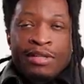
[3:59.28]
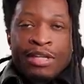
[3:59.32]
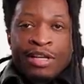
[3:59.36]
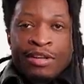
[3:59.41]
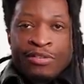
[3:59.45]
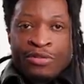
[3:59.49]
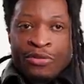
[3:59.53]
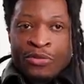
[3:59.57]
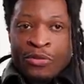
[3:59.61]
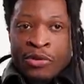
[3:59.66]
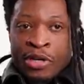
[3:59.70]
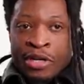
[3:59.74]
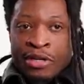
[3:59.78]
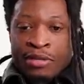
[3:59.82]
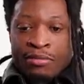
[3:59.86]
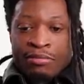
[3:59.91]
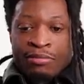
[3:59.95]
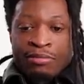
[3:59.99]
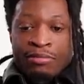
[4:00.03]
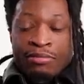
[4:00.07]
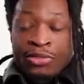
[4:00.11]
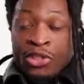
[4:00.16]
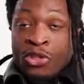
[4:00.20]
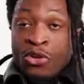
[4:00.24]
if we're
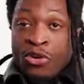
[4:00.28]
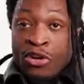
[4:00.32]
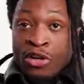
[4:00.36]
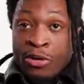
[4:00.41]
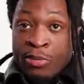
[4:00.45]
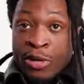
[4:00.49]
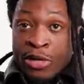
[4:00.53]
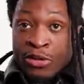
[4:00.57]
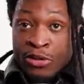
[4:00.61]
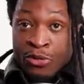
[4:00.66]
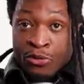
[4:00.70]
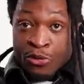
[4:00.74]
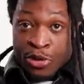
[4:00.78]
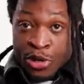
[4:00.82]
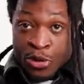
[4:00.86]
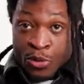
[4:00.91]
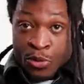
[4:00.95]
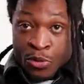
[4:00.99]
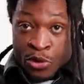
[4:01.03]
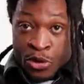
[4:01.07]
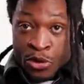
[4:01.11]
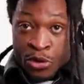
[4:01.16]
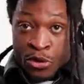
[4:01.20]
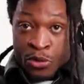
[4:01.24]
talking about the real
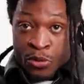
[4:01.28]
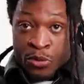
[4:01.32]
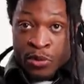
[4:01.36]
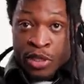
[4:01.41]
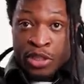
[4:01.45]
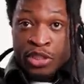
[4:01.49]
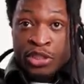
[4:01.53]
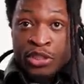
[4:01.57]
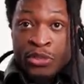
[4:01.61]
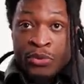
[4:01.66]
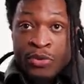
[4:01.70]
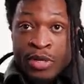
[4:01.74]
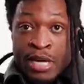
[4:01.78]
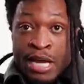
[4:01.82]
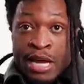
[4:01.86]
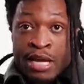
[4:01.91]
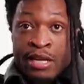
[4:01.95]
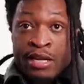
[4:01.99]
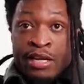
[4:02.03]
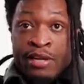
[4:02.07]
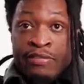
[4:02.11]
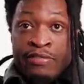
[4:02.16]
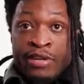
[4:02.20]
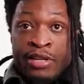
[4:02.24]
world, which you and I
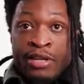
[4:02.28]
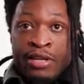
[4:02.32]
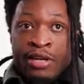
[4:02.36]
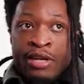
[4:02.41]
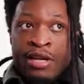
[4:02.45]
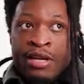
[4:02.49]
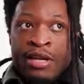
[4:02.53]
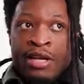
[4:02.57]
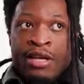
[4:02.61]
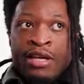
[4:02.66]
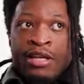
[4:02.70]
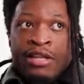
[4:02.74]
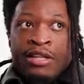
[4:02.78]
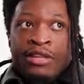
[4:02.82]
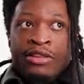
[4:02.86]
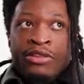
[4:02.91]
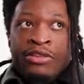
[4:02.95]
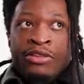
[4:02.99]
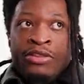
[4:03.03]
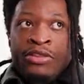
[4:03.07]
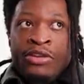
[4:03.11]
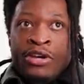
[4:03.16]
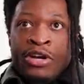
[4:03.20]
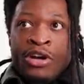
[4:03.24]
live in,
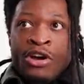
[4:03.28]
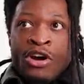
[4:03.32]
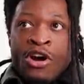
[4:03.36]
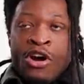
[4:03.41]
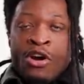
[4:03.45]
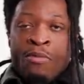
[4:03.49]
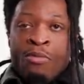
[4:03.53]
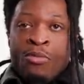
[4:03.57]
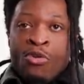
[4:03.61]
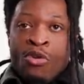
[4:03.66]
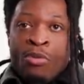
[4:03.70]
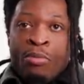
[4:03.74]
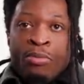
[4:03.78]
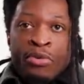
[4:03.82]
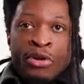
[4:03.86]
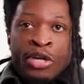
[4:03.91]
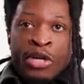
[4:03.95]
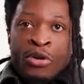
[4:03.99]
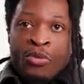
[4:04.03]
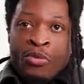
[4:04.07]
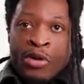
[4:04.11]
there are more pretty